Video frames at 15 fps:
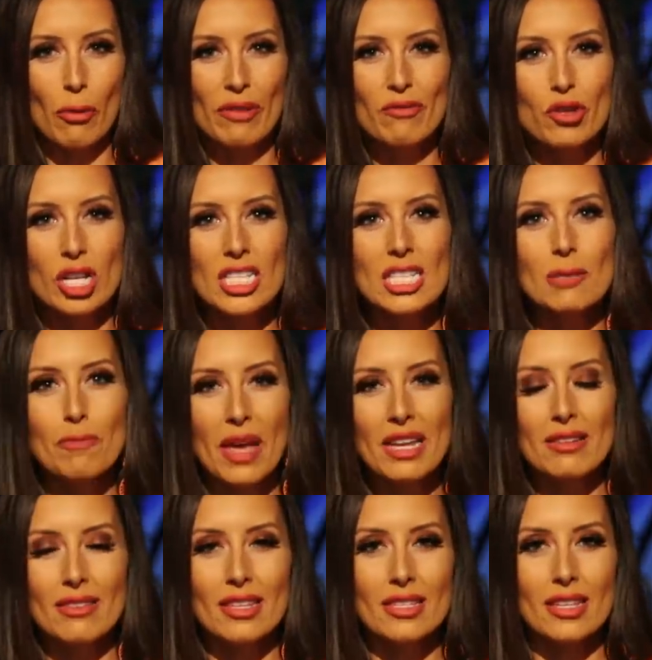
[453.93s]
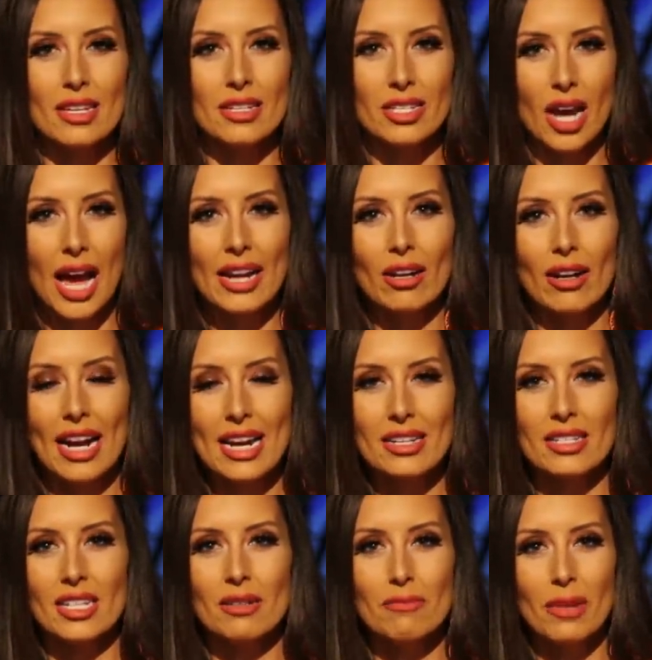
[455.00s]
We've just spent this entire
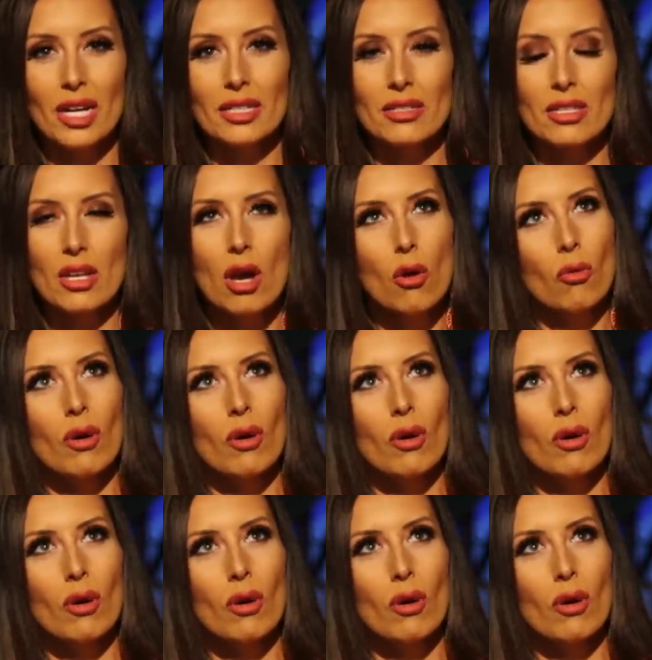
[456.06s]
eighteen months.